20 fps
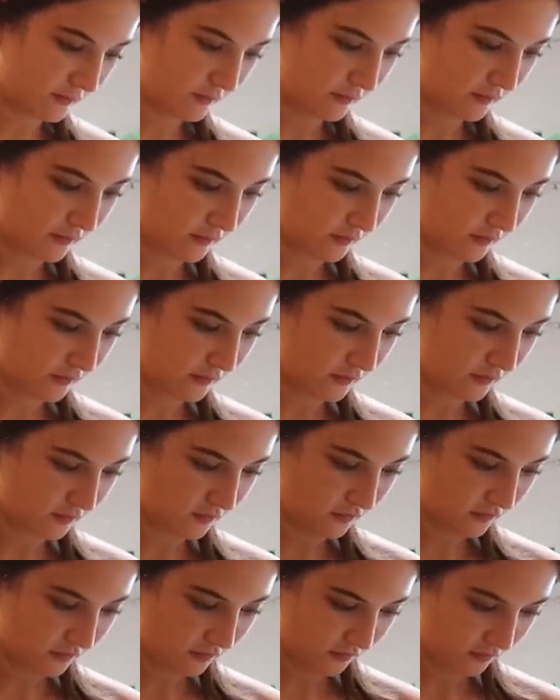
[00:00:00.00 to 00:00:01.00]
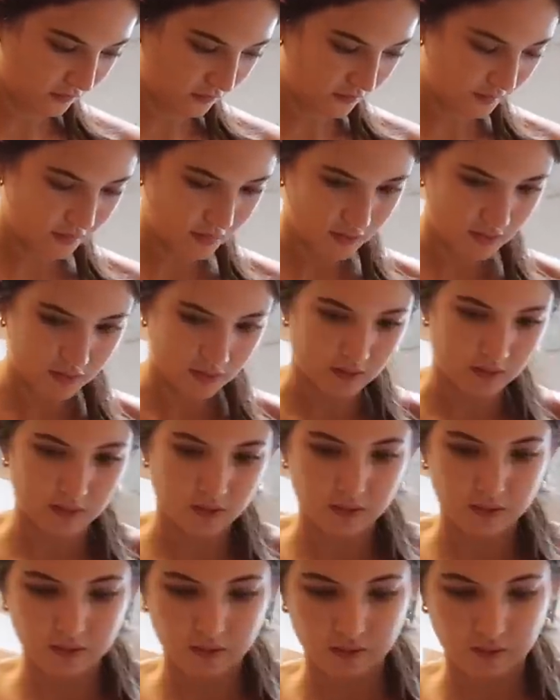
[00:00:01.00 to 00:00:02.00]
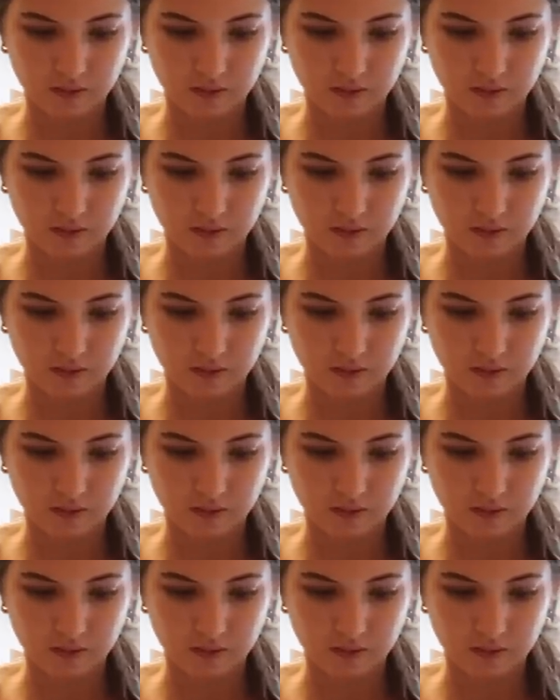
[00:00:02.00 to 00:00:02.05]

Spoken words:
(silence)